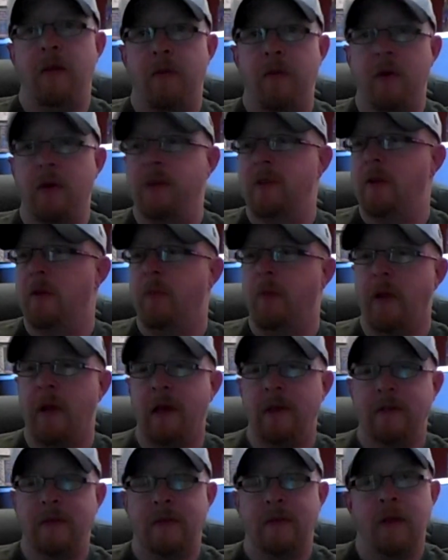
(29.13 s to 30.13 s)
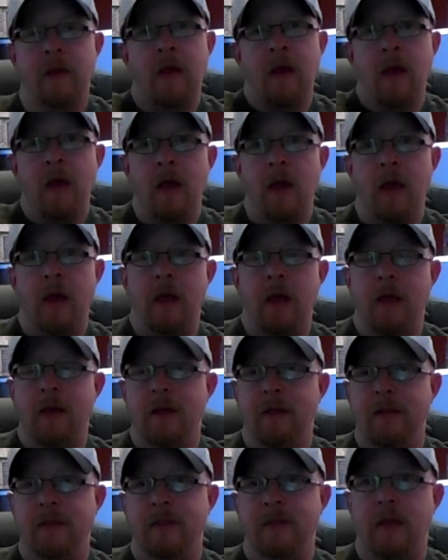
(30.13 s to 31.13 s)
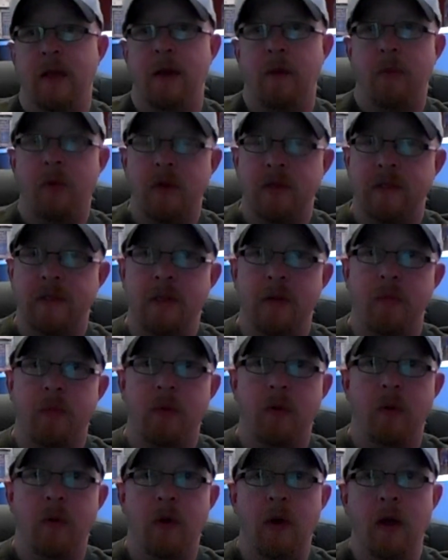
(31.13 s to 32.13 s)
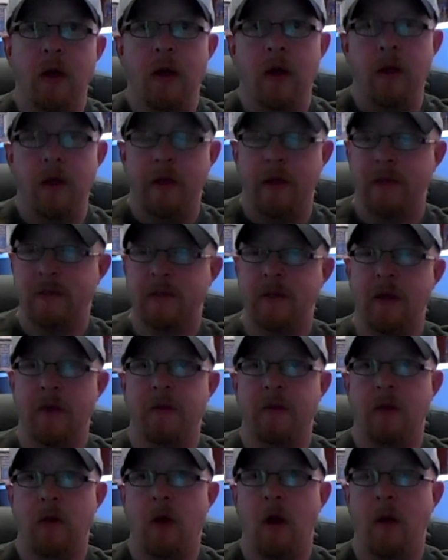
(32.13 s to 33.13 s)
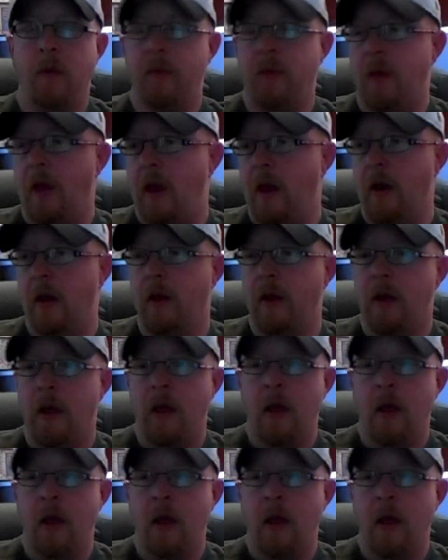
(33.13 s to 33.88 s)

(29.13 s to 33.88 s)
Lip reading: 32 plans is pretty simple. It's nothing complicated.